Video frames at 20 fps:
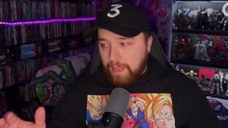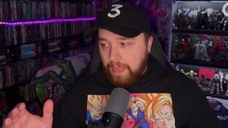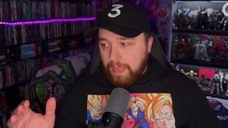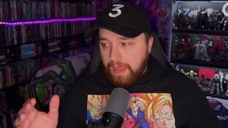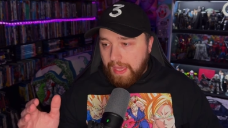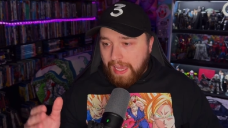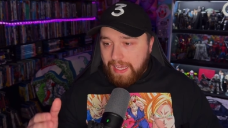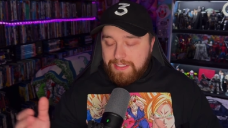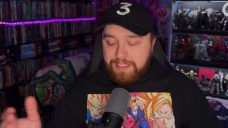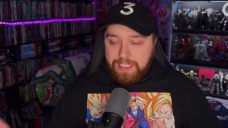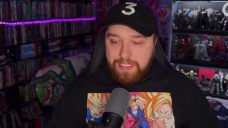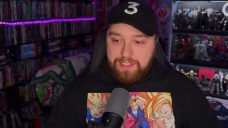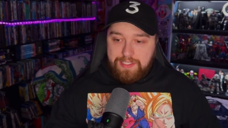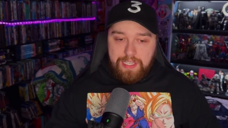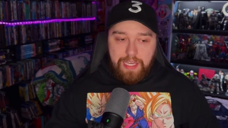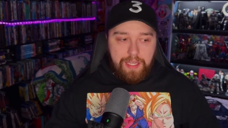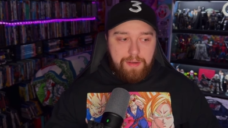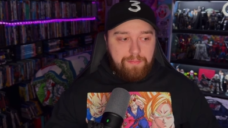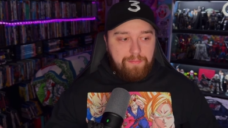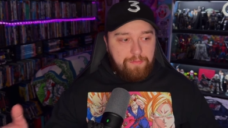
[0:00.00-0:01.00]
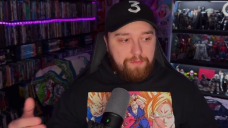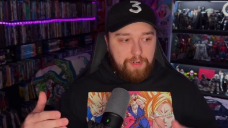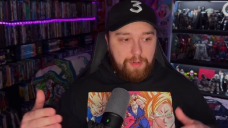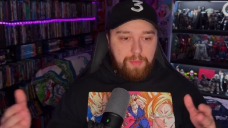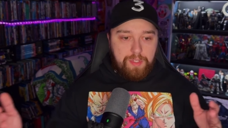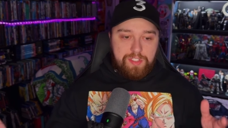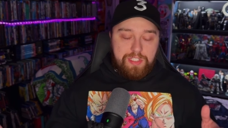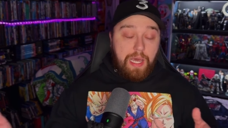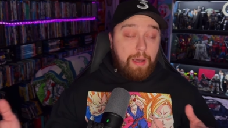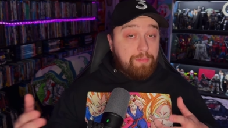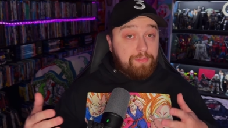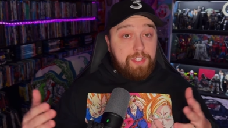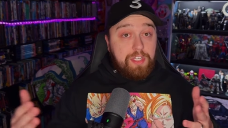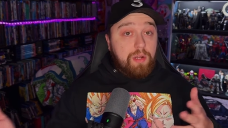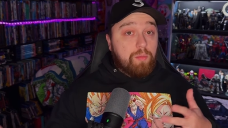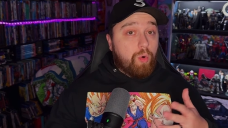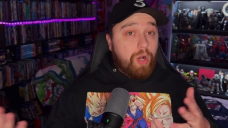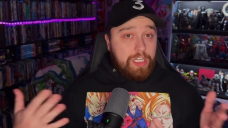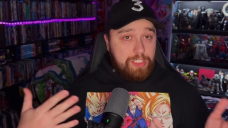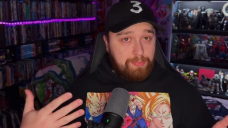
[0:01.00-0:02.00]
as I said from the top, if you
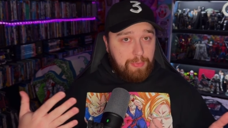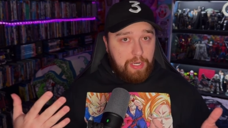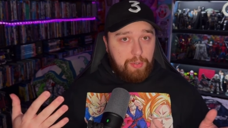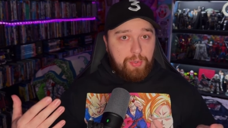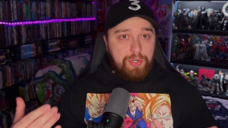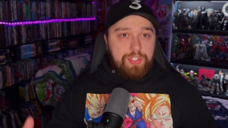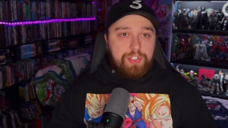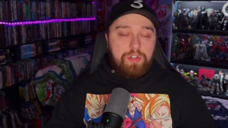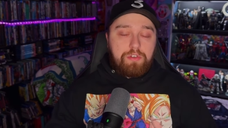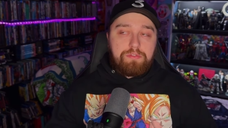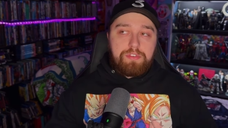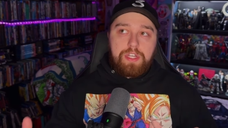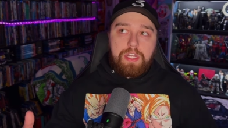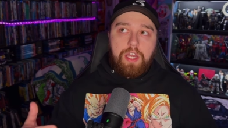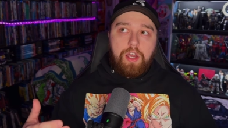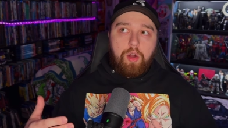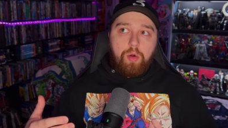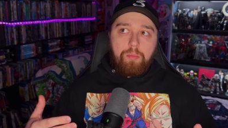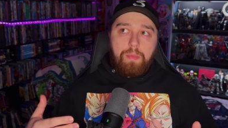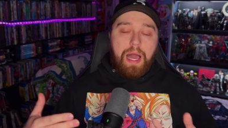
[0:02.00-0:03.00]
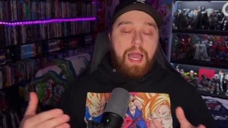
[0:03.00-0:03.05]
didn't watch my original video,